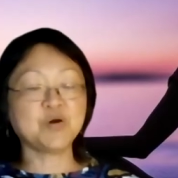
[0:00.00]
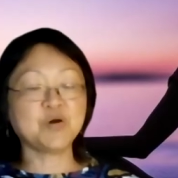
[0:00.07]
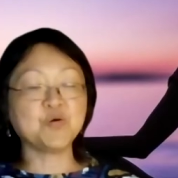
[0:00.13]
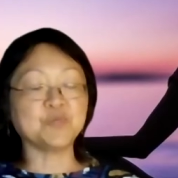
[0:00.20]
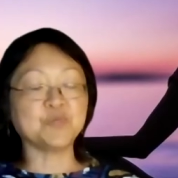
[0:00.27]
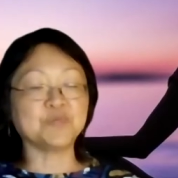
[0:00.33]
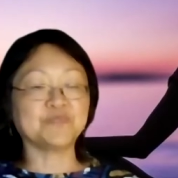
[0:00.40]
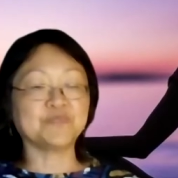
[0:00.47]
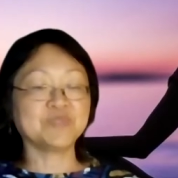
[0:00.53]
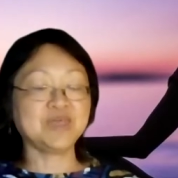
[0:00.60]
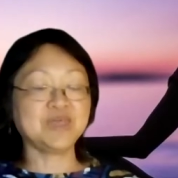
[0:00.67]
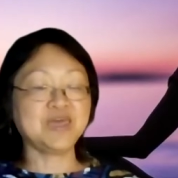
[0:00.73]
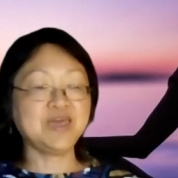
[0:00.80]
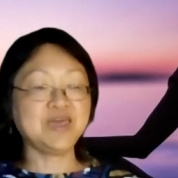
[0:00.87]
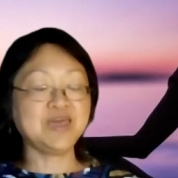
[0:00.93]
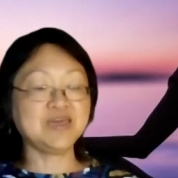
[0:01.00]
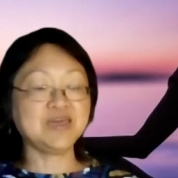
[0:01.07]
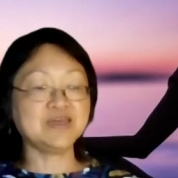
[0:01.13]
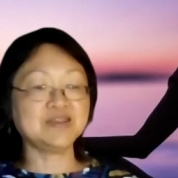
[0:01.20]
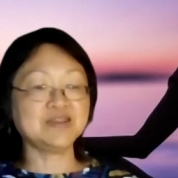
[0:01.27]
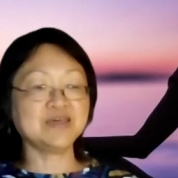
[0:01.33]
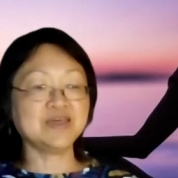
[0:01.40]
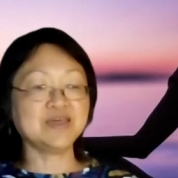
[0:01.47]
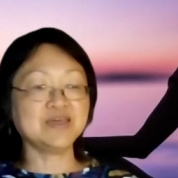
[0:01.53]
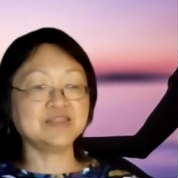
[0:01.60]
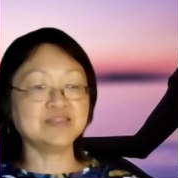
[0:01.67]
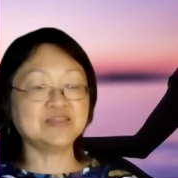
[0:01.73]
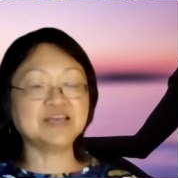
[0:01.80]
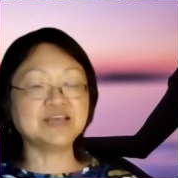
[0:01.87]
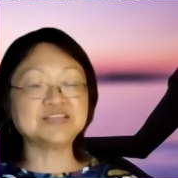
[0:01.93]
home. And
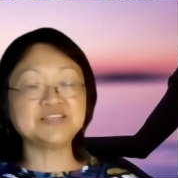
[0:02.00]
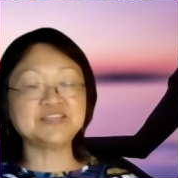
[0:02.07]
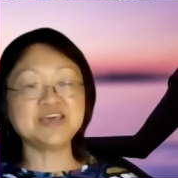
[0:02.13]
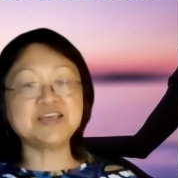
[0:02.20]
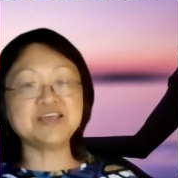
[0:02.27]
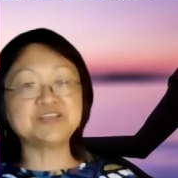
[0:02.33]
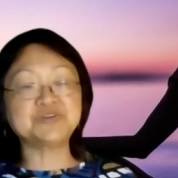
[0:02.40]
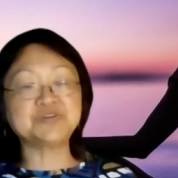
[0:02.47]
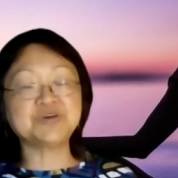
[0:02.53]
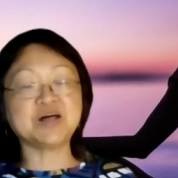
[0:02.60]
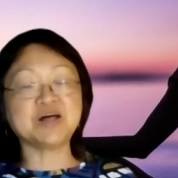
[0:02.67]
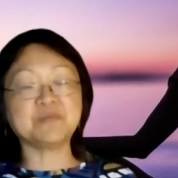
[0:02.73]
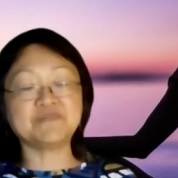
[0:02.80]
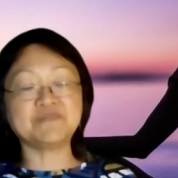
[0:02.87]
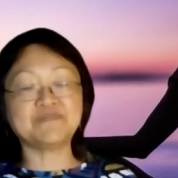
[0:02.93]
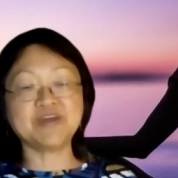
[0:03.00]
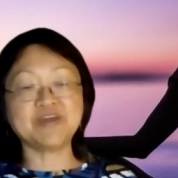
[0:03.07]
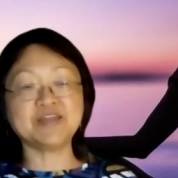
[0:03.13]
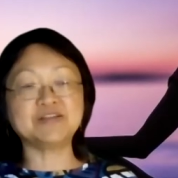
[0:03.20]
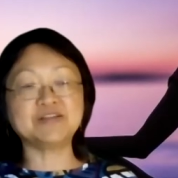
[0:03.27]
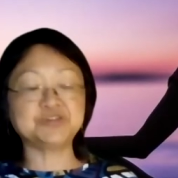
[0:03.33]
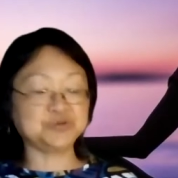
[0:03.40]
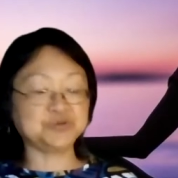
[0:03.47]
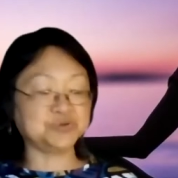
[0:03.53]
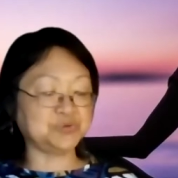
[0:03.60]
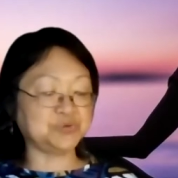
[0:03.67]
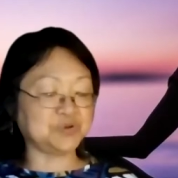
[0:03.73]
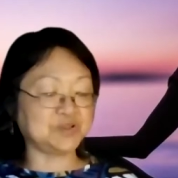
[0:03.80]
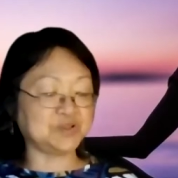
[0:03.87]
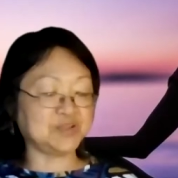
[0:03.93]
the next day is to help
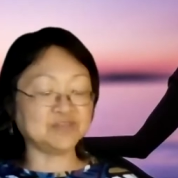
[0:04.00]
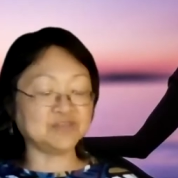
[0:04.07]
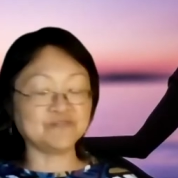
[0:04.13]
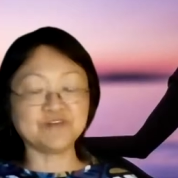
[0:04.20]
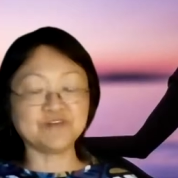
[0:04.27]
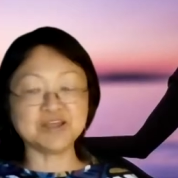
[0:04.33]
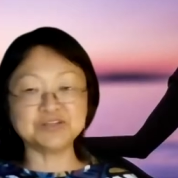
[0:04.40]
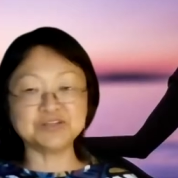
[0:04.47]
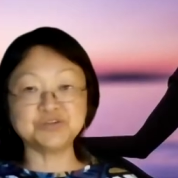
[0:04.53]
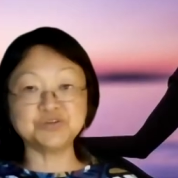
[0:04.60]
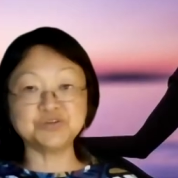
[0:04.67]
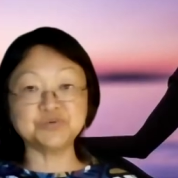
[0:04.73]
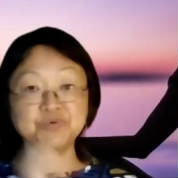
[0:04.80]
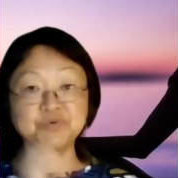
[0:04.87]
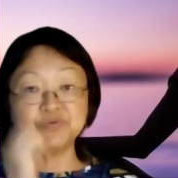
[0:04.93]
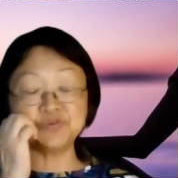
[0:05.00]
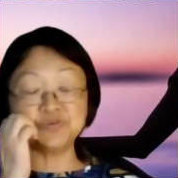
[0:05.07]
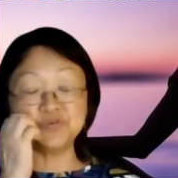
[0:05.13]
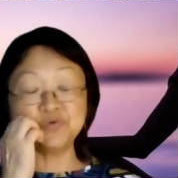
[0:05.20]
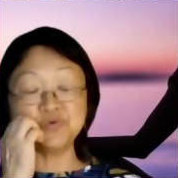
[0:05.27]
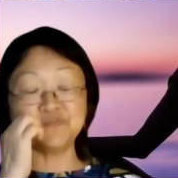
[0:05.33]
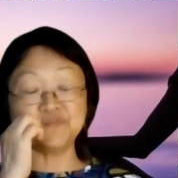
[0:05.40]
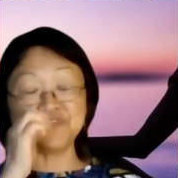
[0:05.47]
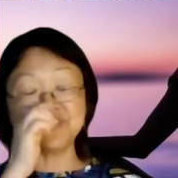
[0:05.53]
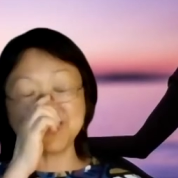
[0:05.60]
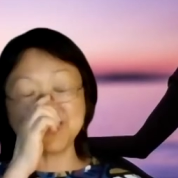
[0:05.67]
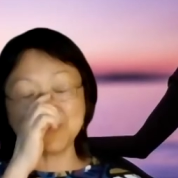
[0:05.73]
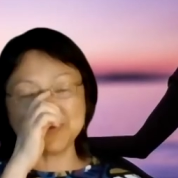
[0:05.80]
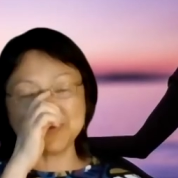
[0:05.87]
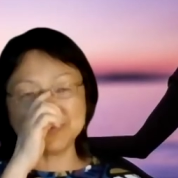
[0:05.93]
another friend to move. And
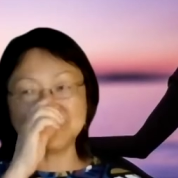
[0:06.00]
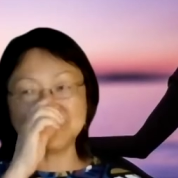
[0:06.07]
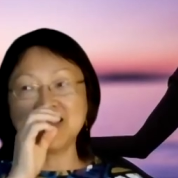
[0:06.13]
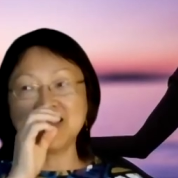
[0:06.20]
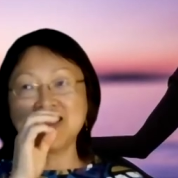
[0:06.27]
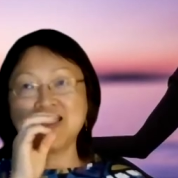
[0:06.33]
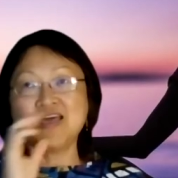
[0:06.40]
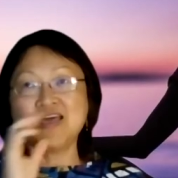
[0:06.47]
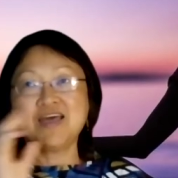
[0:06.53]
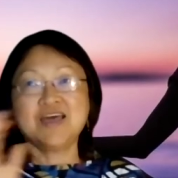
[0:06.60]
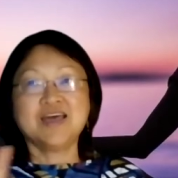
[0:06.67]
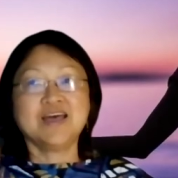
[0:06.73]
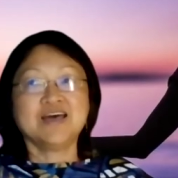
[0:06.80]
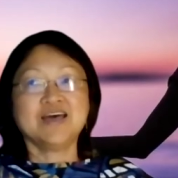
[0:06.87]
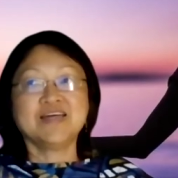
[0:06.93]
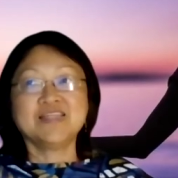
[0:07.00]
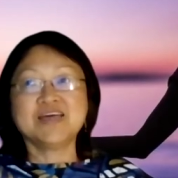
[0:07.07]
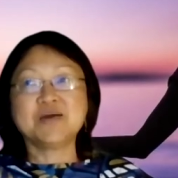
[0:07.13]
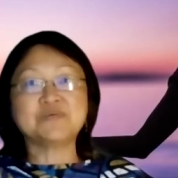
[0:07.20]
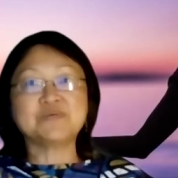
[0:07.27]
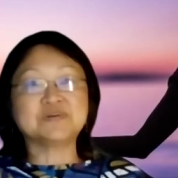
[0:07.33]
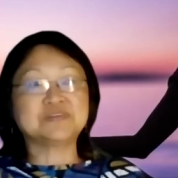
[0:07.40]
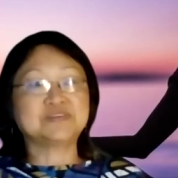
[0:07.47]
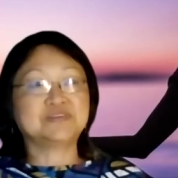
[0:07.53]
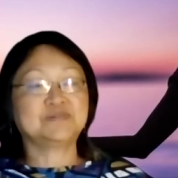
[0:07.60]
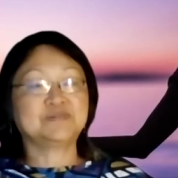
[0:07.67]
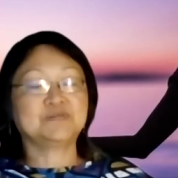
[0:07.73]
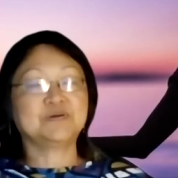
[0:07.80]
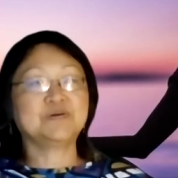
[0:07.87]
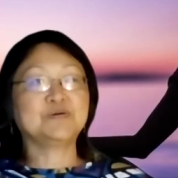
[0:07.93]
that was oh
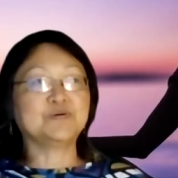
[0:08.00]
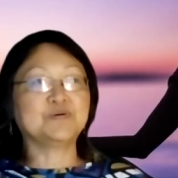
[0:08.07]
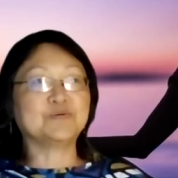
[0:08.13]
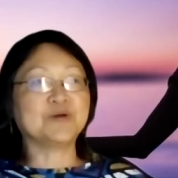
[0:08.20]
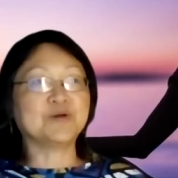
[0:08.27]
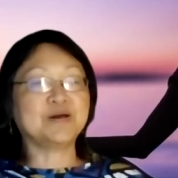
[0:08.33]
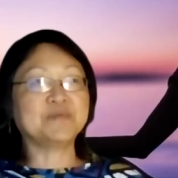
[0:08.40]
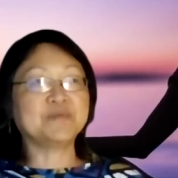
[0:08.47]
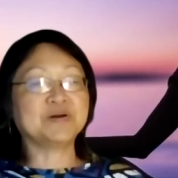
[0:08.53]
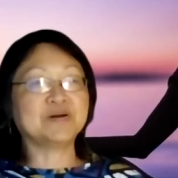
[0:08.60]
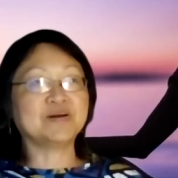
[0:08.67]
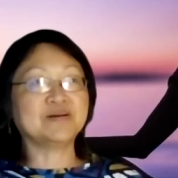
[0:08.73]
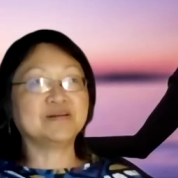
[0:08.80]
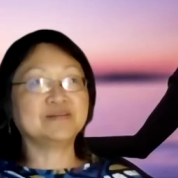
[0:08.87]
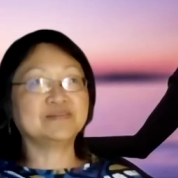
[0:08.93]
my God,